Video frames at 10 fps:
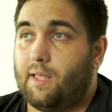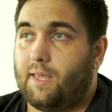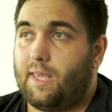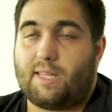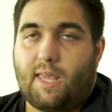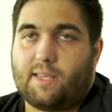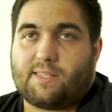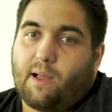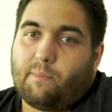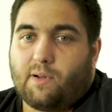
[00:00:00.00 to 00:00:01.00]
He thinks
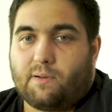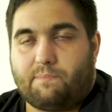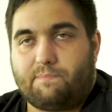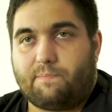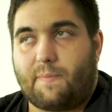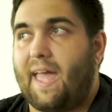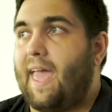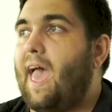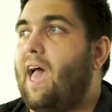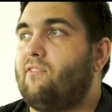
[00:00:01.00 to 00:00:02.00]
I
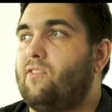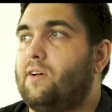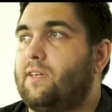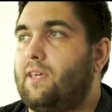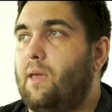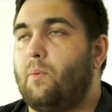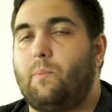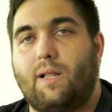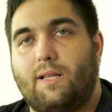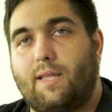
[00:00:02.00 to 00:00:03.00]
have a
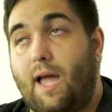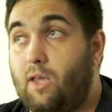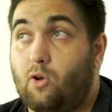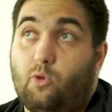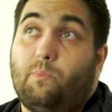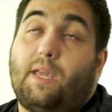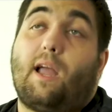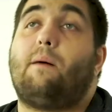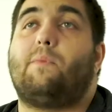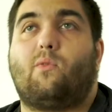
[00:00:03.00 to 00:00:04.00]
capability, I could
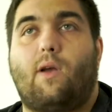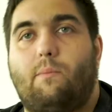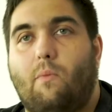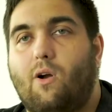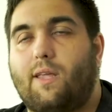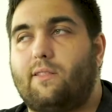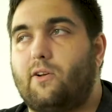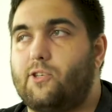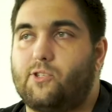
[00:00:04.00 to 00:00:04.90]
become a great marketer,